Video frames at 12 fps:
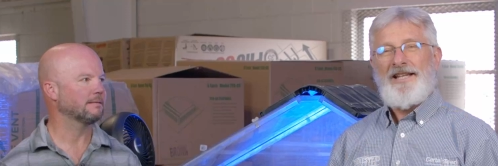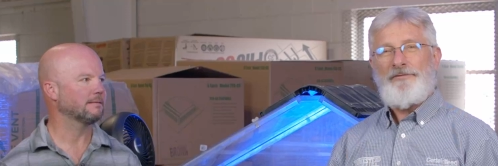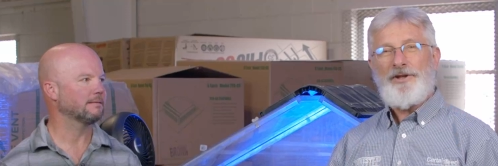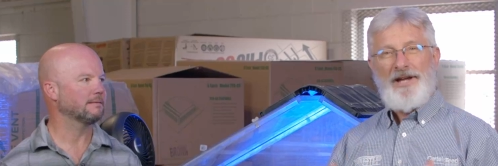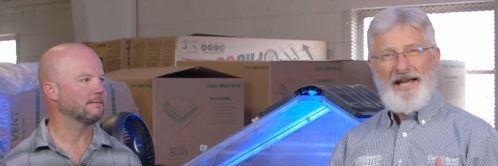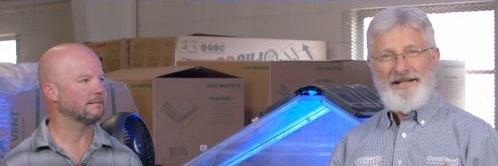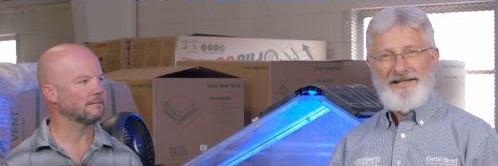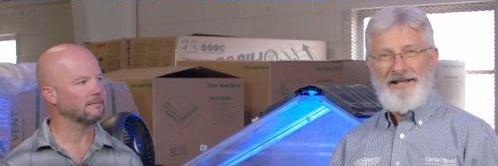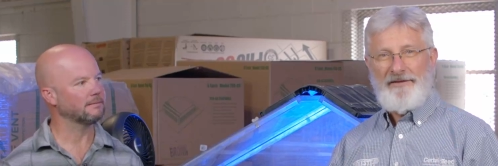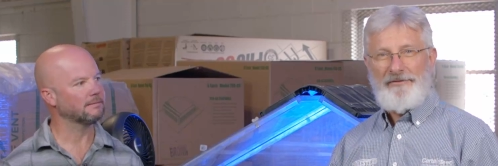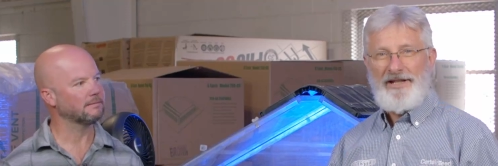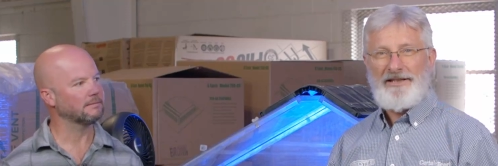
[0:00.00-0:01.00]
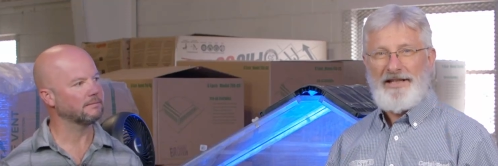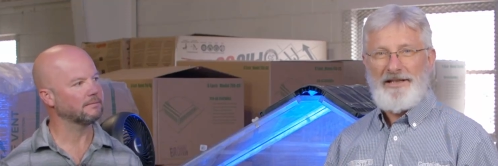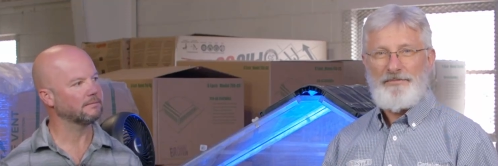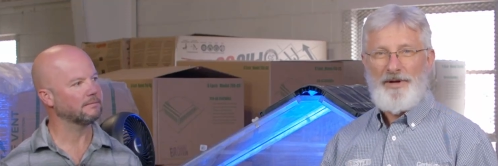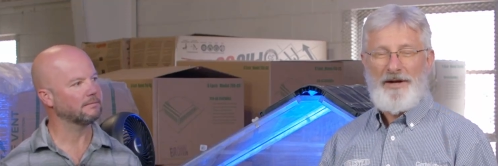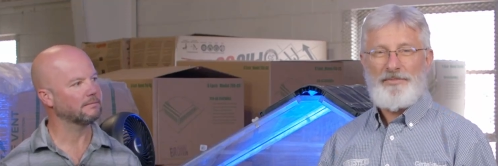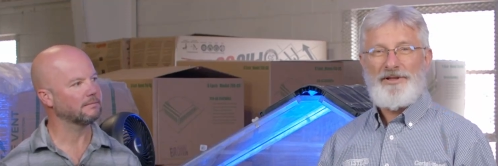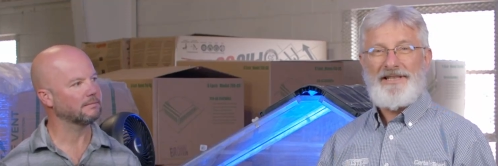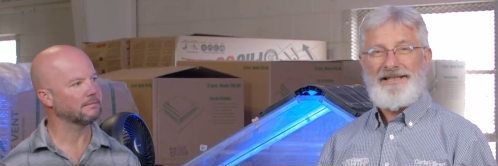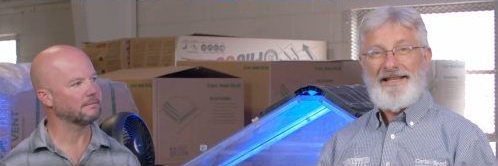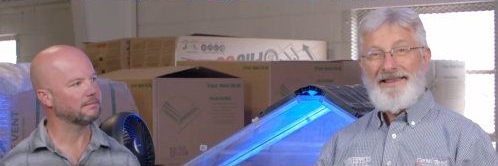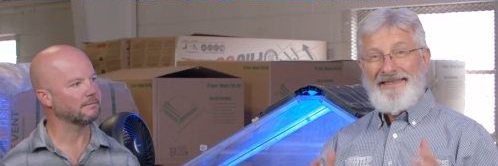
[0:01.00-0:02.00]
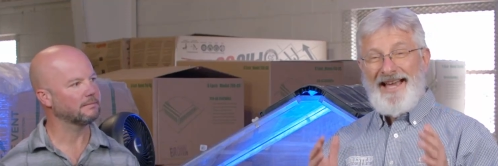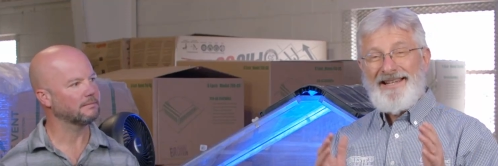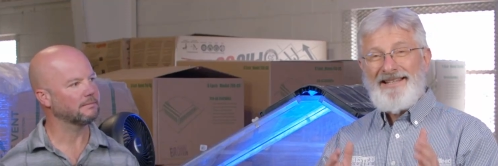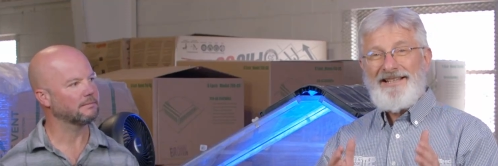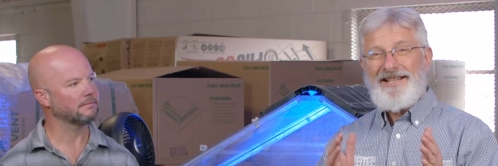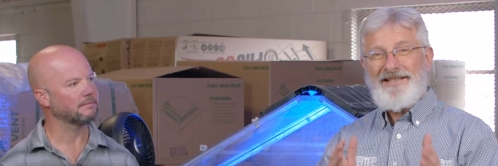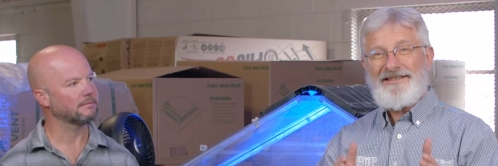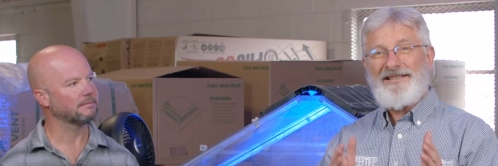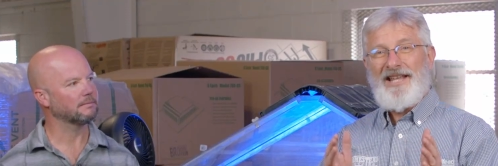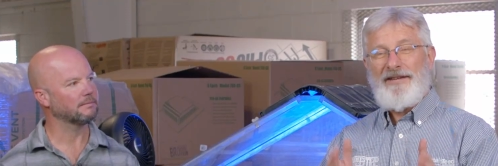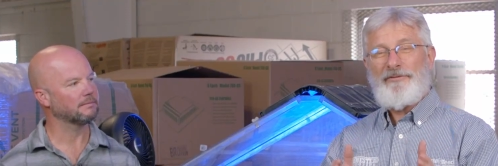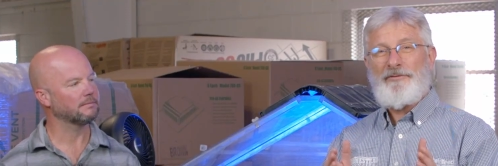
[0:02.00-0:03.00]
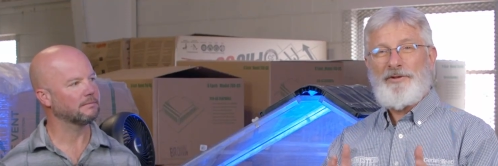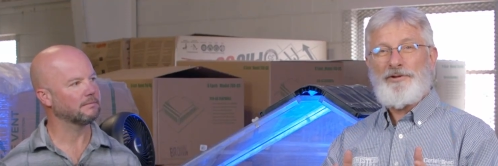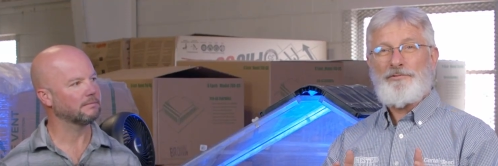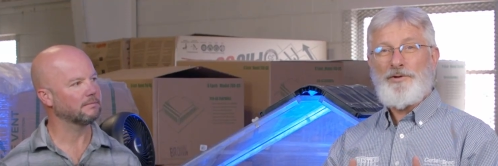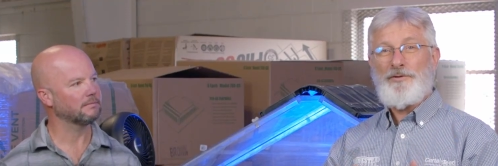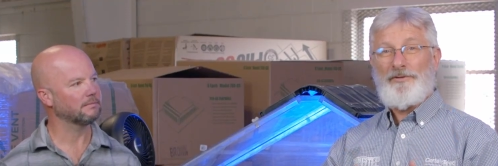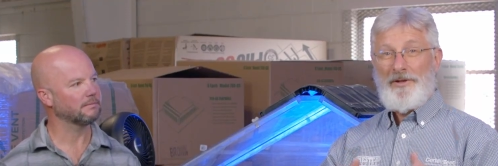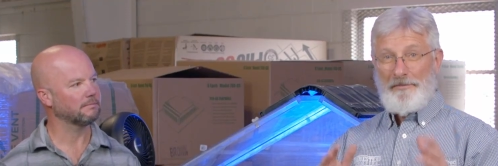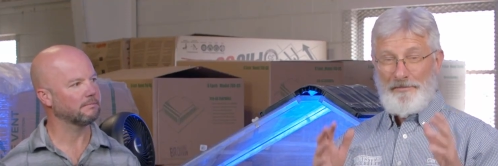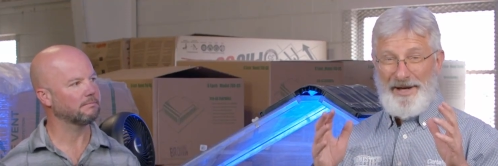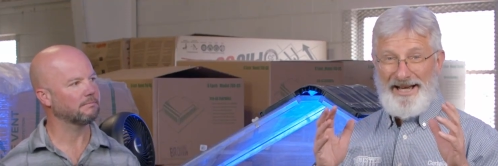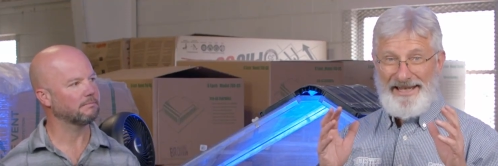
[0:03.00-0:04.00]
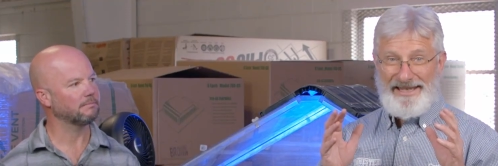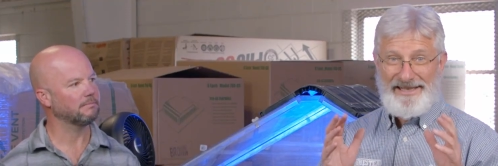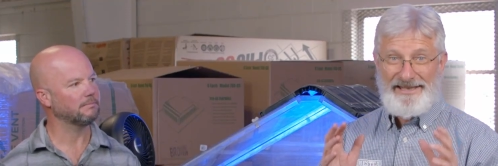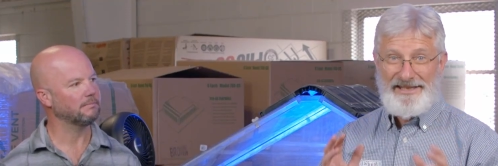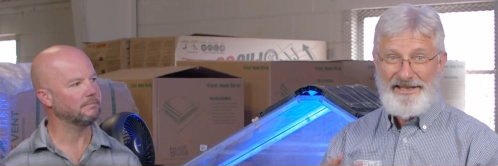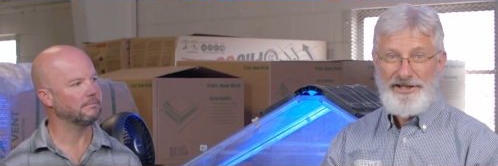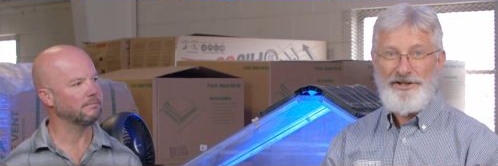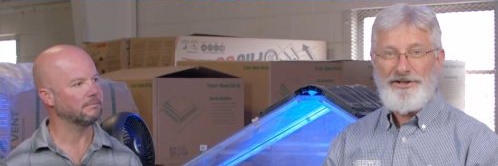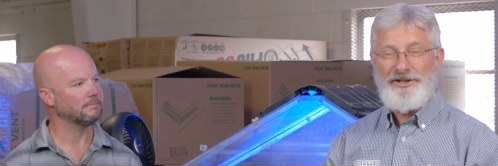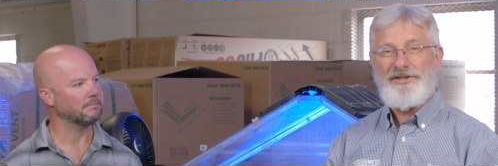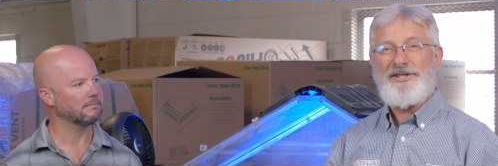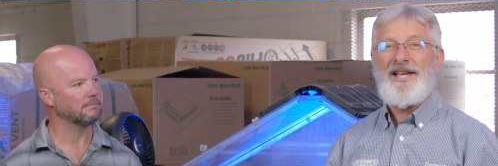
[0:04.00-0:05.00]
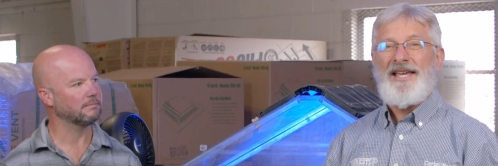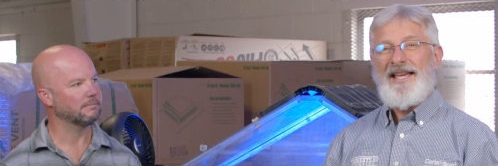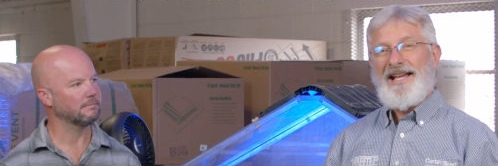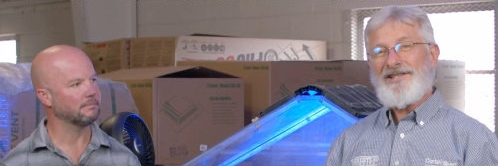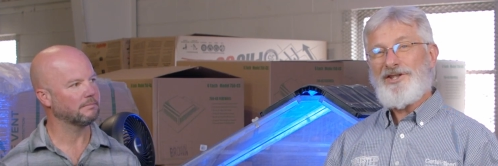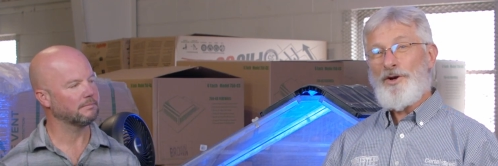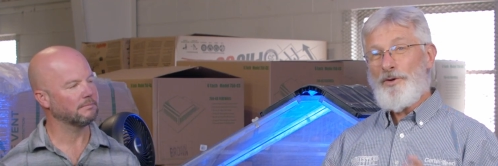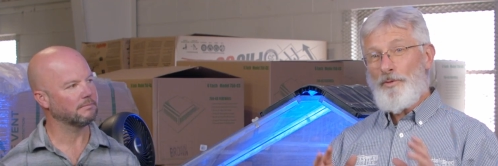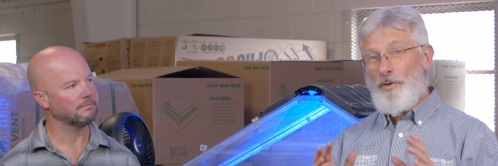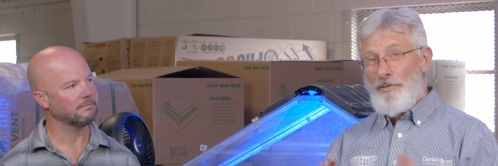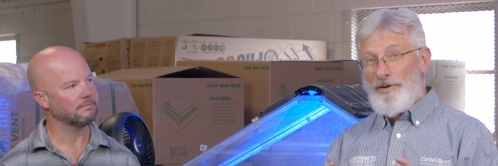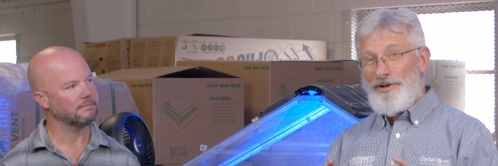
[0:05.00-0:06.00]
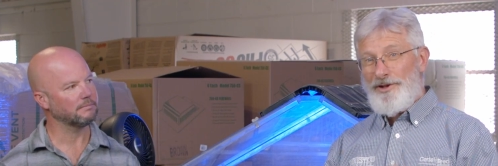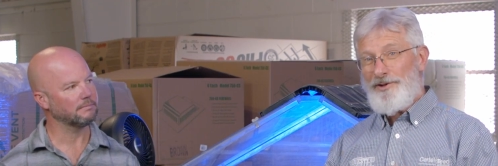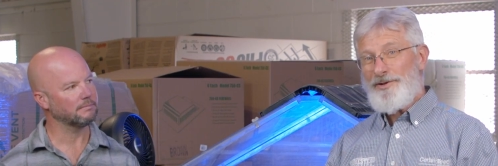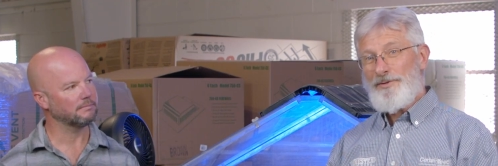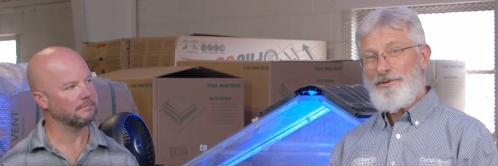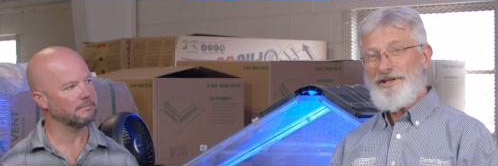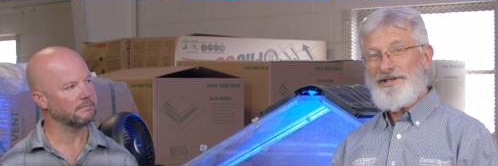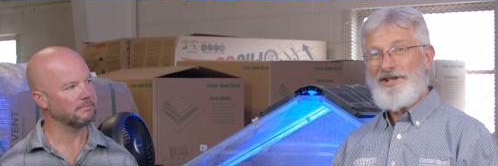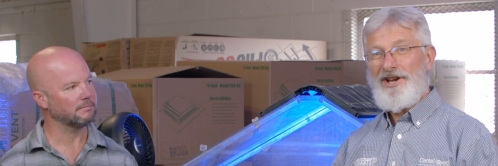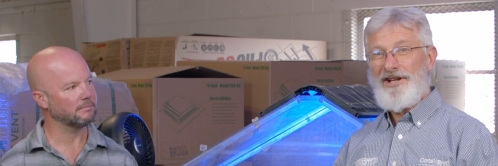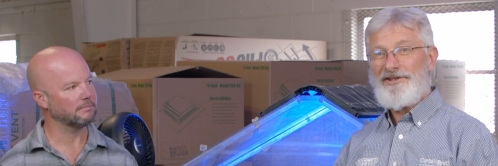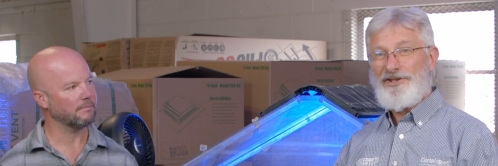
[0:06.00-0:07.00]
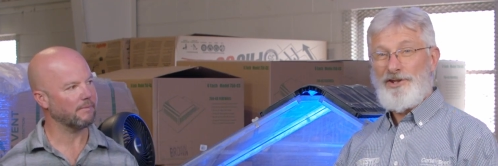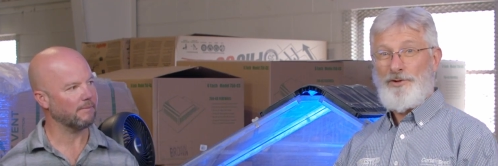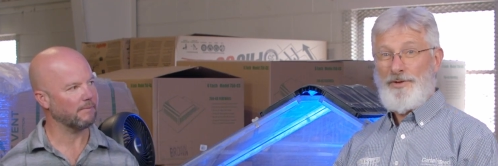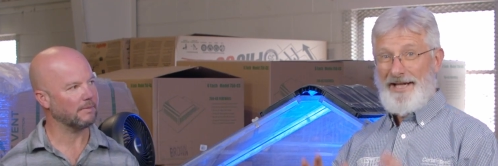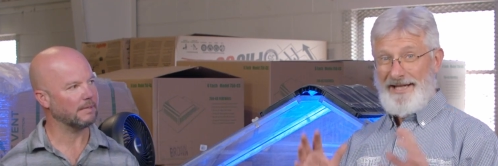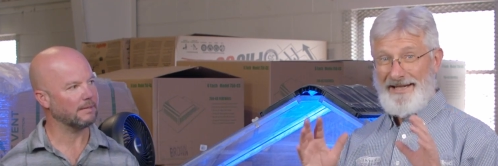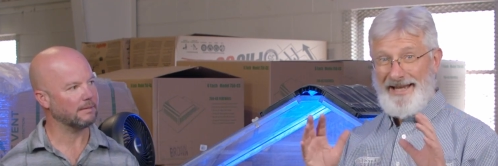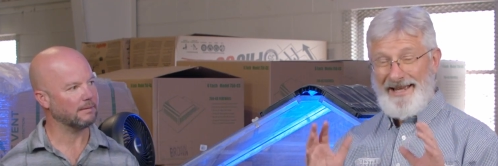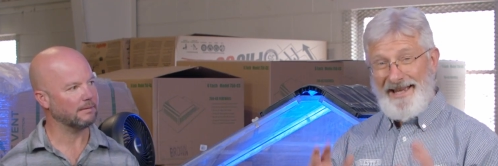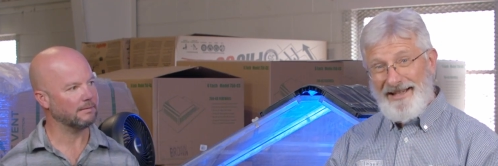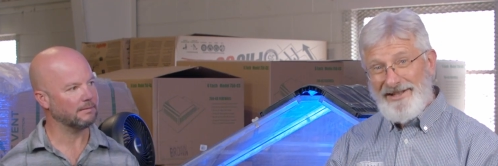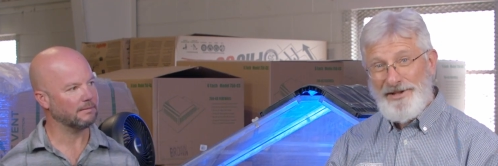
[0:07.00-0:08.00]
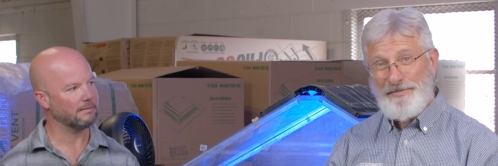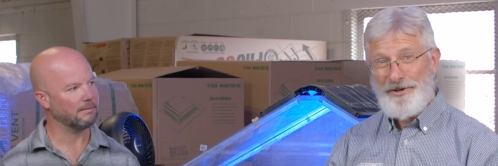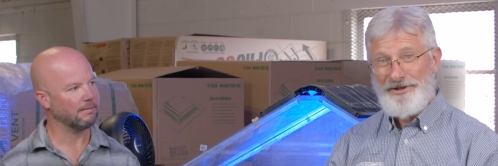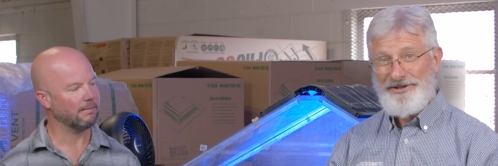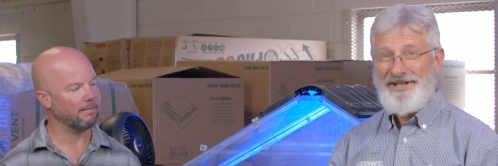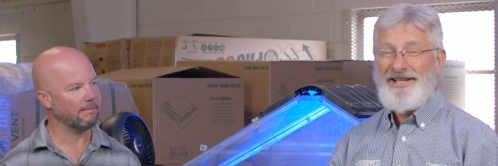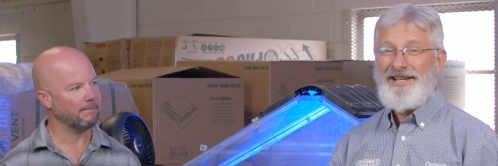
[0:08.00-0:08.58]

Speaker 1: If your attic's not ventilated properly, that can cut the life of your roof by years. And so what we're going to do is we're going to talk to an expert